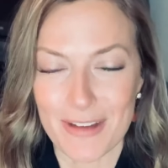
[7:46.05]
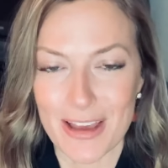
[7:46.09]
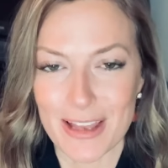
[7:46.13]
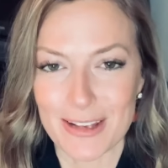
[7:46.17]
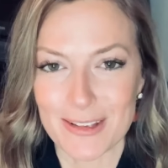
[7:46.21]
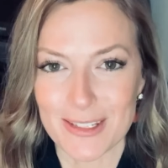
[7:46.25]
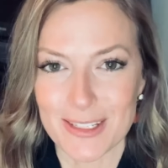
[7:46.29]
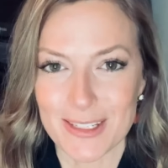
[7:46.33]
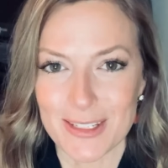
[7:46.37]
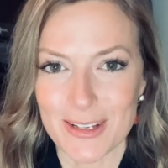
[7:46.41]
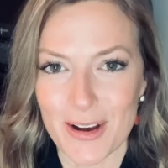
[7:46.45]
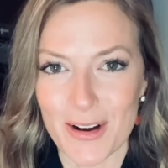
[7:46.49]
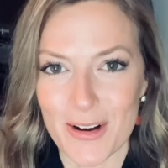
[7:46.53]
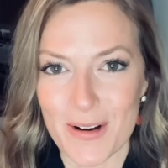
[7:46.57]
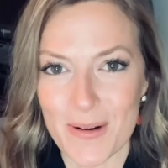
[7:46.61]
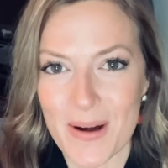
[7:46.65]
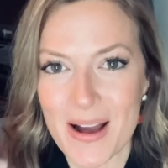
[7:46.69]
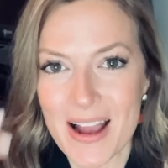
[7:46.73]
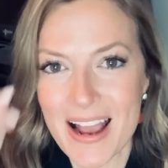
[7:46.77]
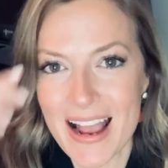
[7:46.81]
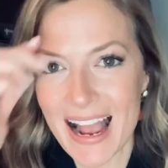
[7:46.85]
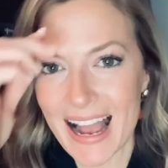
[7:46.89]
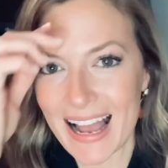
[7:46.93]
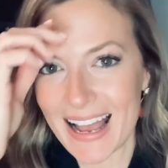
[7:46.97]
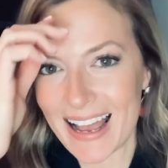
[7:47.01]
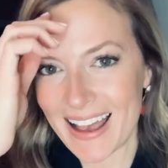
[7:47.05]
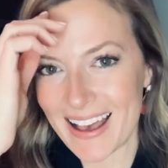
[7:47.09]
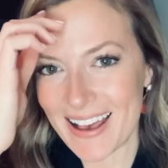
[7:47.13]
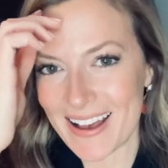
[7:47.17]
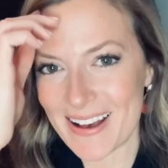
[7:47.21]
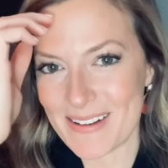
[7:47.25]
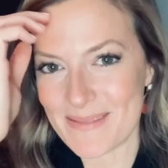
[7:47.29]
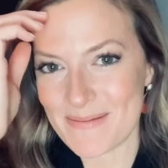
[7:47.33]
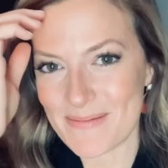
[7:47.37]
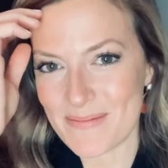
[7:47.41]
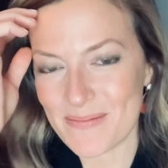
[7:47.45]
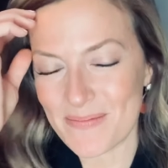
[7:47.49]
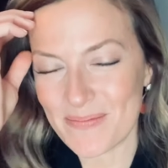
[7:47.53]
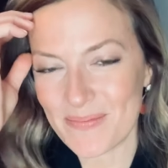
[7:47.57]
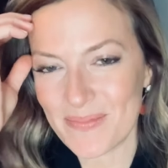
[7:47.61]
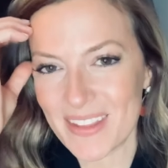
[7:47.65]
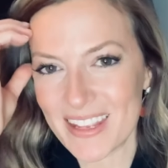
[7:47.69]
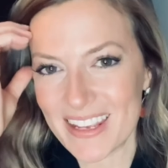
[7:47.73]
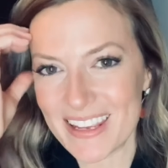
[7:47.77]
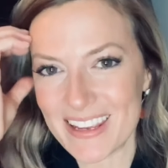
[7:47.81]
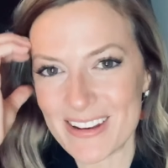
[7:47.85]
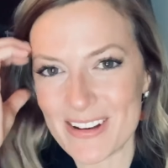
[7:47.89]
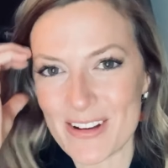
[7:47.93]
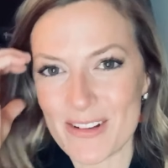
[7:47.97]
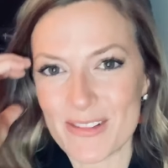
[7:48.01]
And so, um,
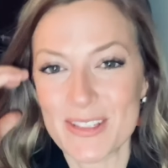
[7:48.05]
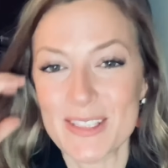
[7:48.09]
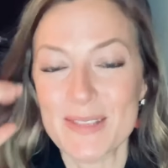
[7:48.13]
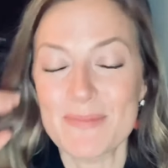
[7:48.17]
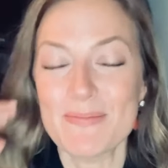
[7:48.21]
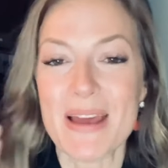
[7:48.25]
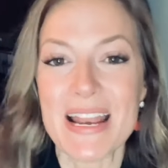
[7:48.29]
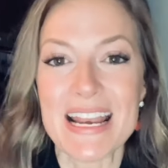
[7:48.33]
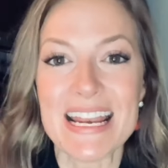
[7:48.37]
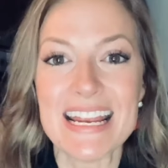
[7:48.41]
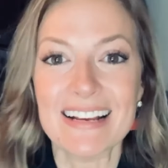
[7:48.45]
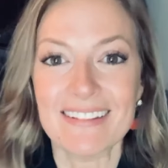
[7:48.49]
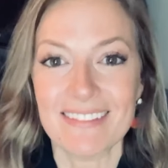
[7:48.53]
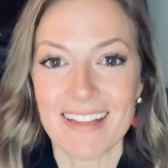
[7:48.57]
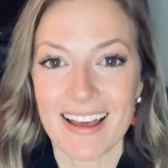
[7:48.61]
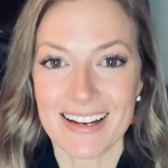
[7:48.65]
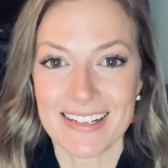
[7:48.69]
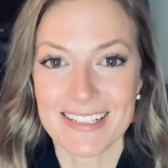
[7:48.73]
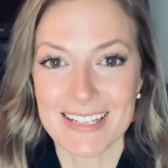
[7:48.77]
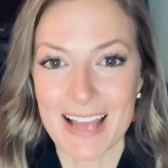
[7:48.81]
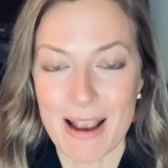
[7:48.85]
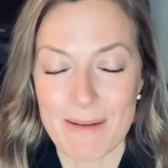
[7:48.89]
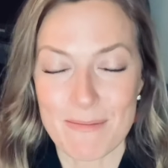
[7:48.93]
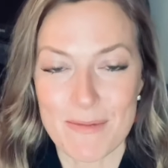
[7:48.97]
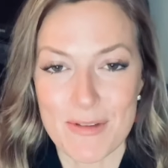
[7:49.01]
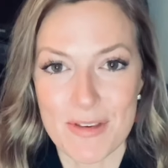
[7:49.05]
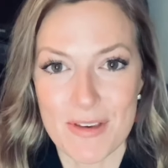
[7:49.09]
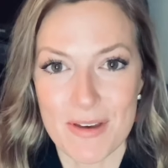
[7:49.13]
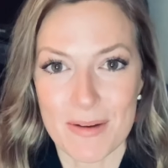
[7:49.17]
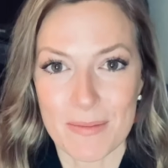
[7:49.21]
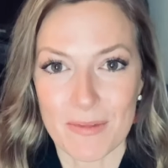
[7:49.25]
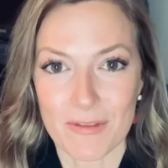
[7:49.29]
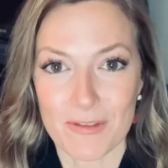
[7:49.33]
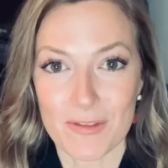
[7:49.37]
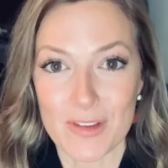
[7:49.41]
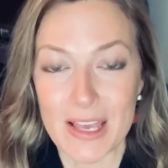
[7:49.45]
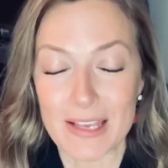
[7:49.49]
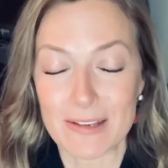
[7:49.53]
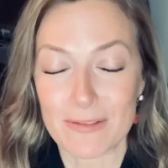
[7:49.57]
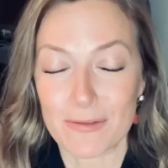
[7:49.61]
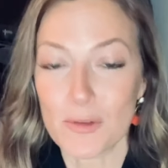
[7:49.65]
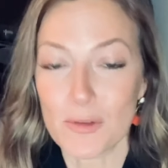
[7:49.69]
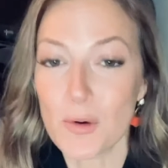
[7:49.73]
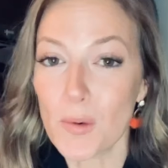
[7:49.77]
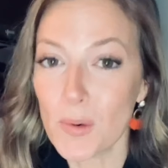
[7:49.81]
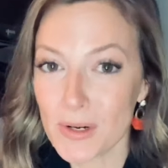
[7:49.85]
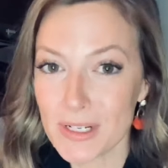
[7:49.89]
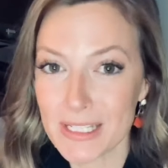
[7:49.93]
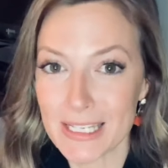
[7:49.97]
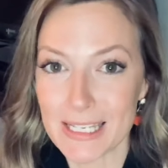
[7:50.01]
you know, spending a lot of time with him, of
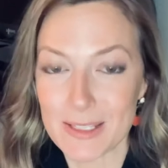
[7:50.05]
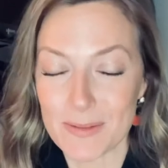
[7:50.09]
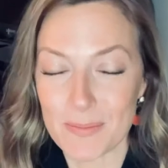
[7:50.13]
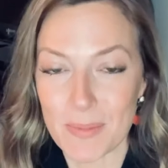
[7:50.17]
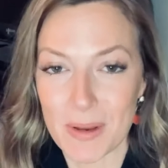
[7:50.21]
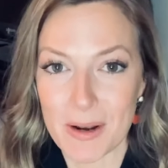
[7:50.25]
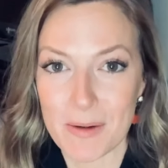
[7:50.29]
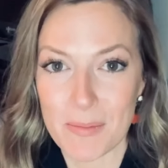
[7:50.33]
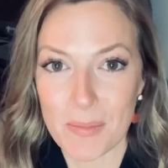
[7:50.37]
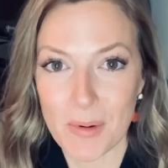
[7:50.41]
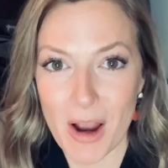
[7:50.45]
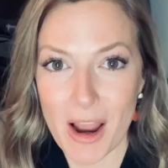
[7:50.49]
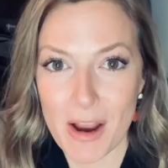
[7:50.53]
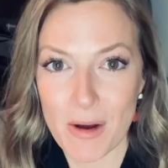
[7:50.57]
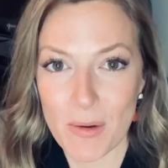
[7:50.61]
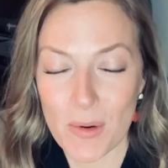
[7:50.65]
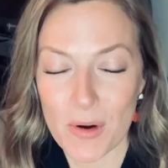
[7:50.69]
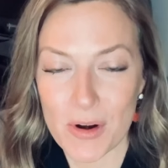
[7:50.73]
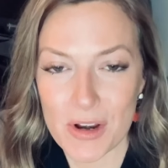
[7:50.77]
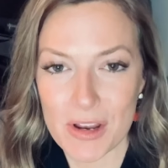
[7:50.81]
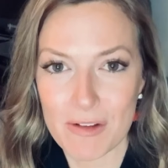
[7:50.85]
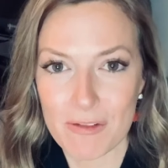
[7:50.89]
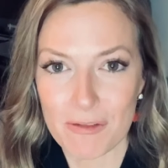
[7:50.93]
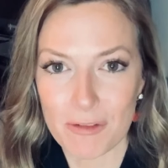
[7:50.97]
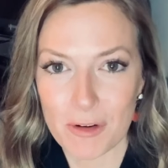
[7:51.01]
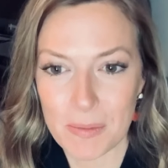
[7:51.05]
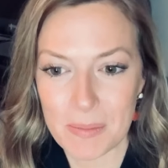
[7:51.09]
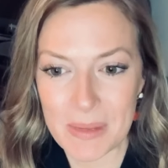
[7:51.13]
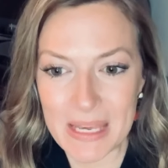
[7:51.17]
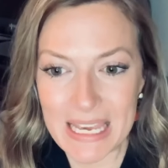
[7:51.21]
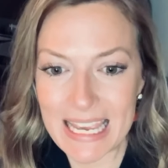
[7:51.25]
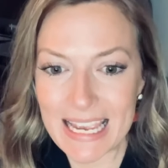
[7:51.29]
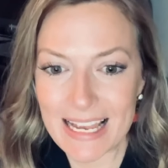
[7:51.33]
course, has been a priority for me.